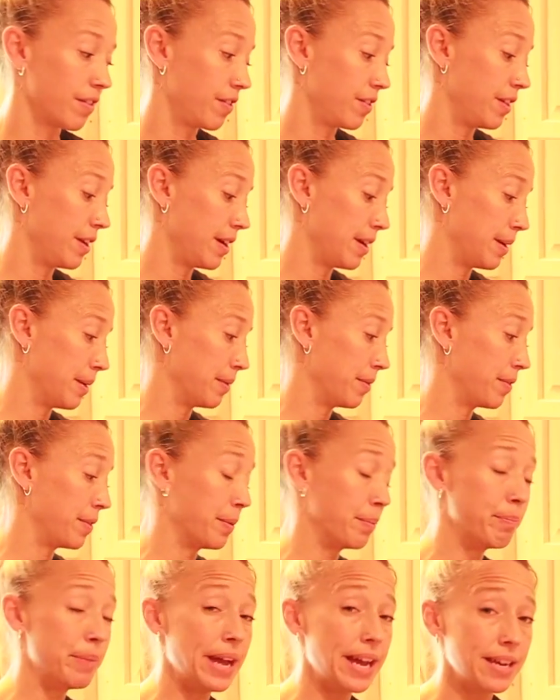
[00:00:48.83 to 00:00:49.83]
the
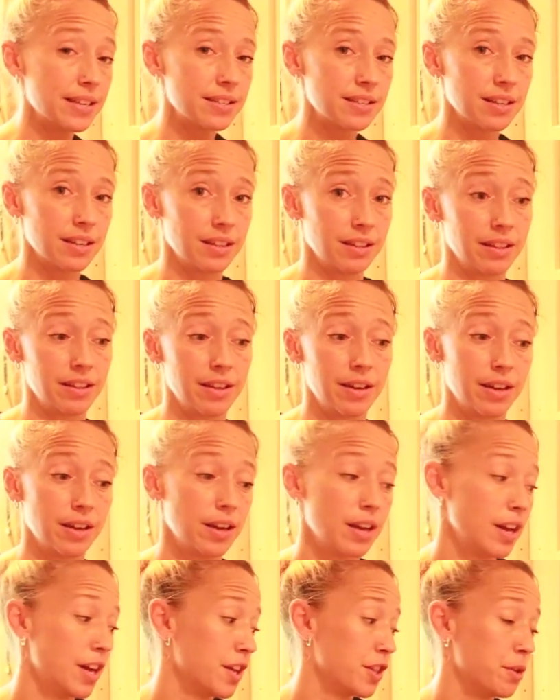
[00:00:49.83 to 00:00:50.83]
best and
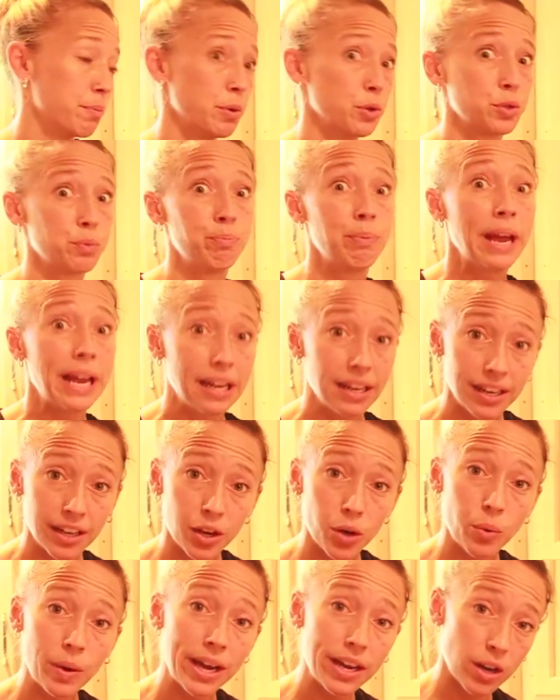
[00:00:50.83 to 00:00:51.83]
the most
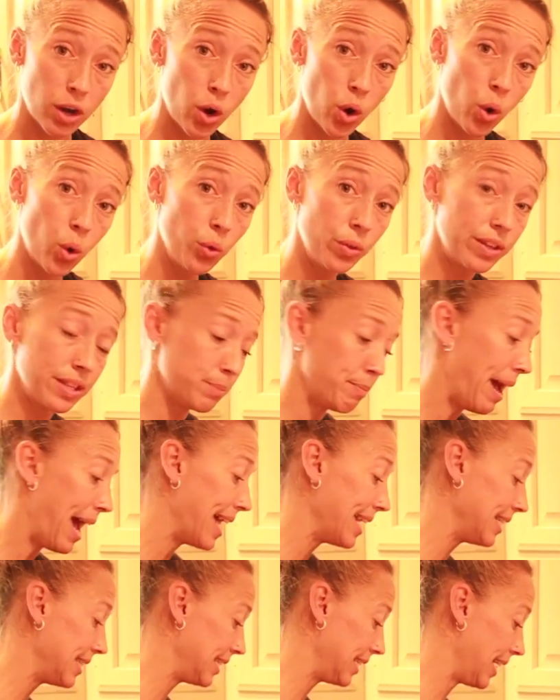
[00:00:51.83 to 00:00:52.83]
paleo way to hold this
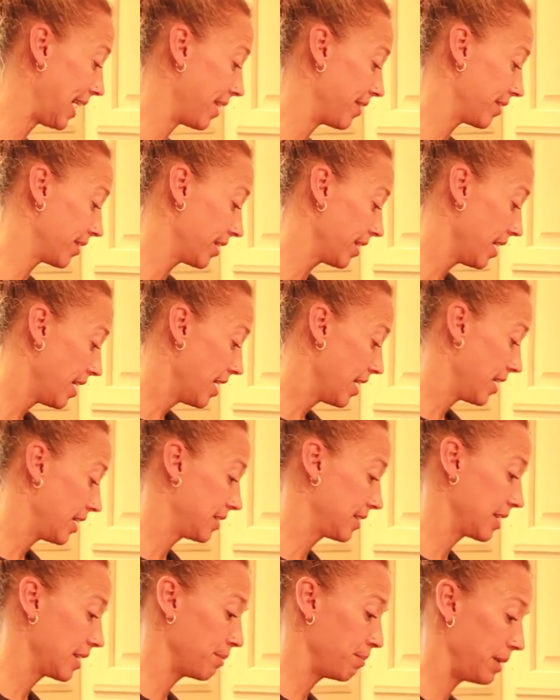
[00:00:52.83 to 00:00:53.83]
patty together is
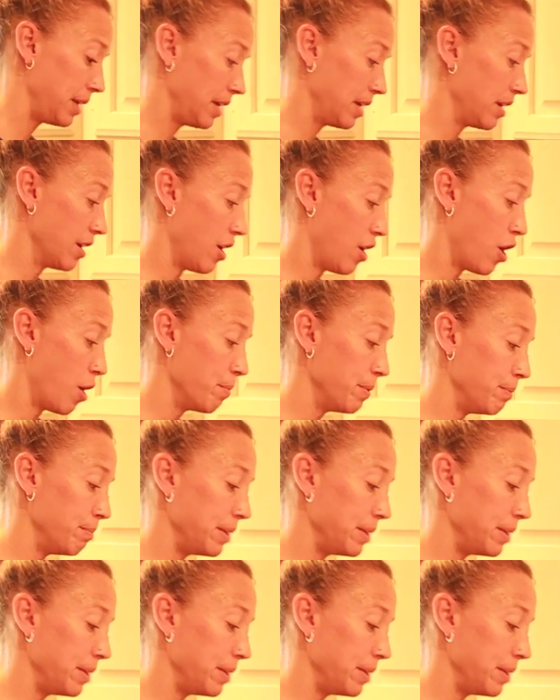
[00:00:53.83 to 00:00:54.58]
going to be an almond